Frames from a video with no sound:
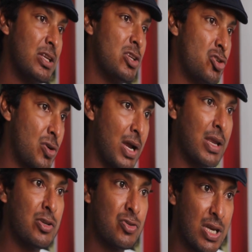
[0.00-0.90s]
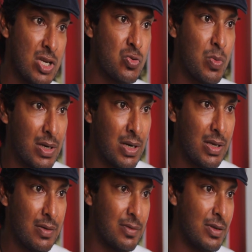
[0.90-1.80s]
Try and change one
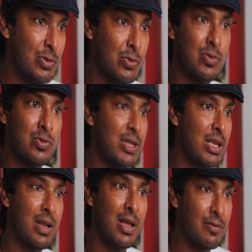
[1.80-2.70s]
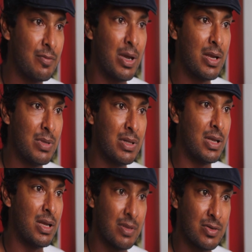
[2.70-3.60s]
life, and who knows, that life might be the
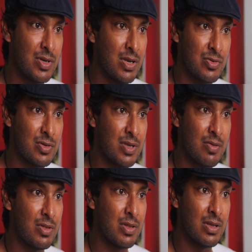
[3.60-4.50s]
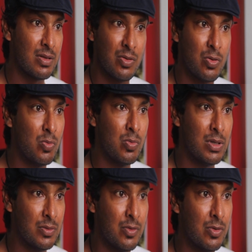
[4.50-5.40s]
life that changes everything, the whole
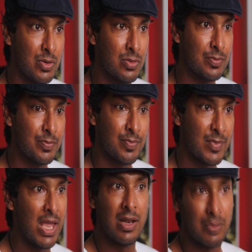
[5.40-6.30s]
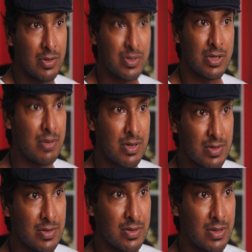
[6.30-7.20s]
world, for you and for the
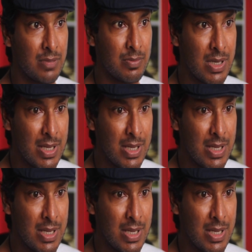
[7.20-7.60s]
generations to come.